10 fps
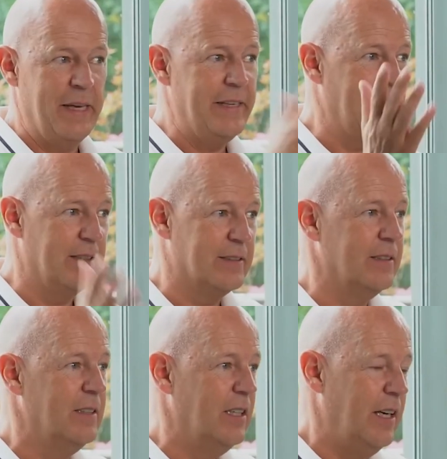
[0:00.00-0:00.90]
any
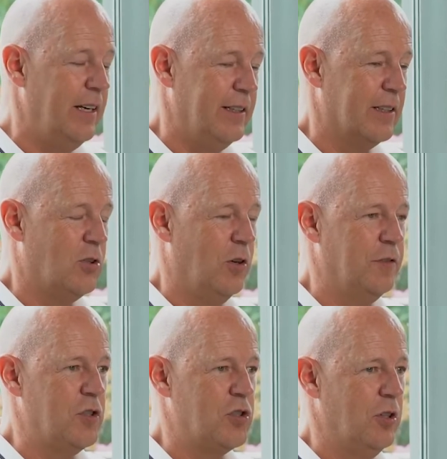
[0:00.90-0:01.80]
other
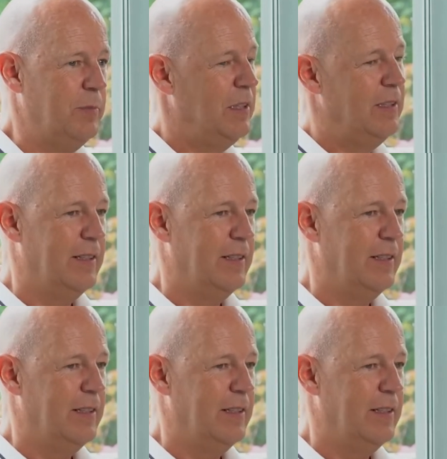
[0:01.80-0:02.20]
coffee shop,